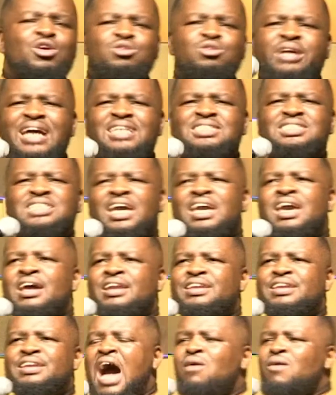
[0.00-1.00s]
You can't say,
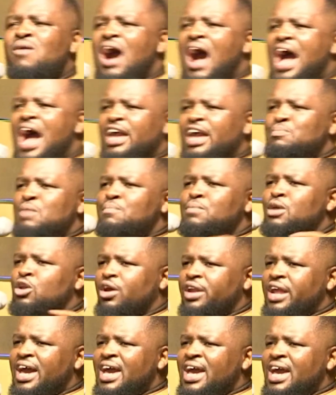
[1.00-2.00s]
now I am a
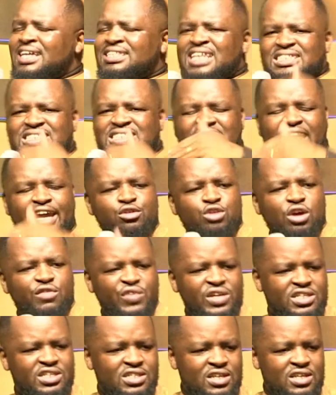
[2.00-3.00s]
millionaire. This is the end of
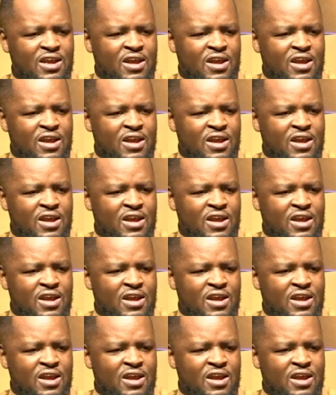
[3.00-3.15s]
it.